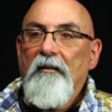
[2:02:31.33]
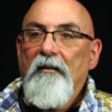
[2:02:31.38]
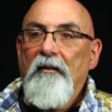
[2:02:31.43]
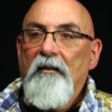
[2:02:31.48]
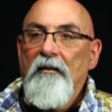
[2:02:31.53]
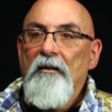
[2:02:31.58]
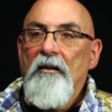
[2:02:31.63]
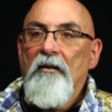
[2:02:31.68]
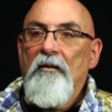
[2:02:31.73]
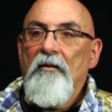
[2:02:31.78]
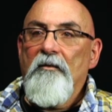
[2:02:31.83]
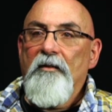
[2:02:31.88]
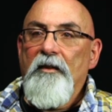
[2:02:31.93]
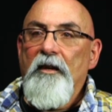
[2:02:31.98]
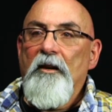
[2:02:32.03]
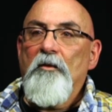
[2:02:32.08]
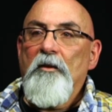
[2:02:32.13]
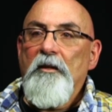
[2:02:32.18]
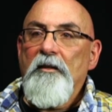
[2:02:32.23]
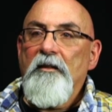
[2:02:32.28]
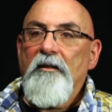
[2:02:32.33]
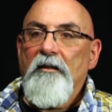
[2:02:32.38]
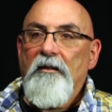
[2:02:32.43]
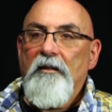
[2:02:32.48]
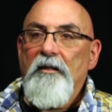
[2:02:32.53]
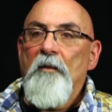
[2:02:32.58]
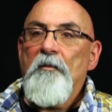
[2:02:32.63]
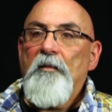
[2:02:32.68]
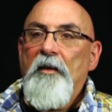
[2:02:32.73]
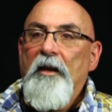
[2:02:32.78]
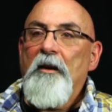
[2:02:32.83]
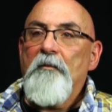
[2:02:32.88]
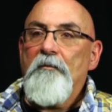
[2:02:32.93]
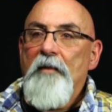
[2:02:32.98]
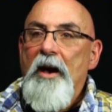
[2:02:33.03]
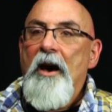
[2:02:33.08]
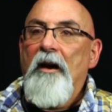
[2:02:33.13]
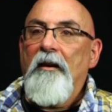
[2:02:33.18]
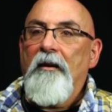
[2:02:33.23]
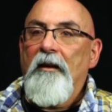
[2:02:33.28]
There was something
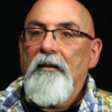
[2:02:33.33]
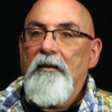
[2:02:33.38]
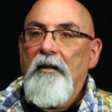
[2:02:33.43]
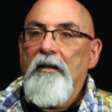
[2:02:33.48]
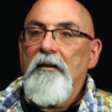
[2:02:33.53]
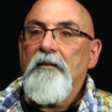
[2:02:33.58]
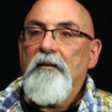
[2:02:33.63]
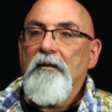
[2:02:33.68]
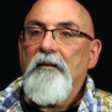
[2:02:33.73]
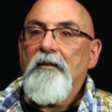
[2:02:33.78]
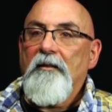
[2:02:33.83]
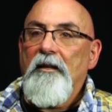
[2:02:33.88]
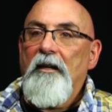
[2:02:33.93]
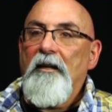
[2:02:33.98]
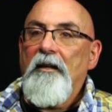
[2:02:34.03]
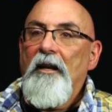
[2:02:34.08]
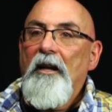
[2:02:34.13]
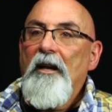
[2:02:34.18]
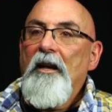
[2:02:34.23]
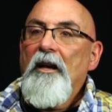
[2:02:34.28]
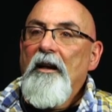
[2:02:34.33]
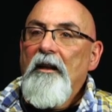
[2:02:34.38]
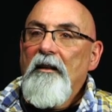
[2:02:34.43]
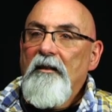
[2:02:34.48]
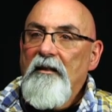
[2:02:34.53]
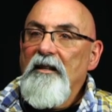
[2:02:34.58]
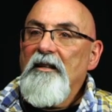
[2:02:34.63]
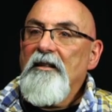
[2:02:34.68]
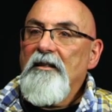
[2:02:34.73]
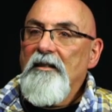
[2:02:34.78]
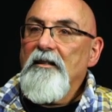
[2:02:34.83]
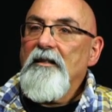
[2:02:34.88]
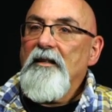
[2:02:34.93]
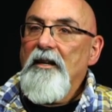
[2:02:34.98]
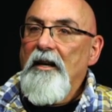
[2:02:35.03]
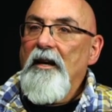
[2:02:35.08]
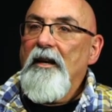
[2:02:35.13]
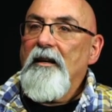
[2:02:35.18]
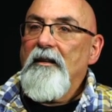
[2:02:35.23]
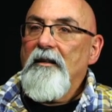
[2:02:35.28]
about it that just said, this is
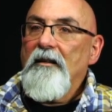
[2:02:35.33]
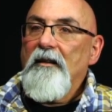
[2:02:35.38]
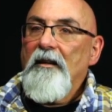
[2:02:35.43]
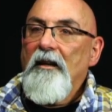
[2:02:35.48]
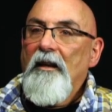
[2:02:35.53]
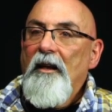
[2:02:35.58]
it.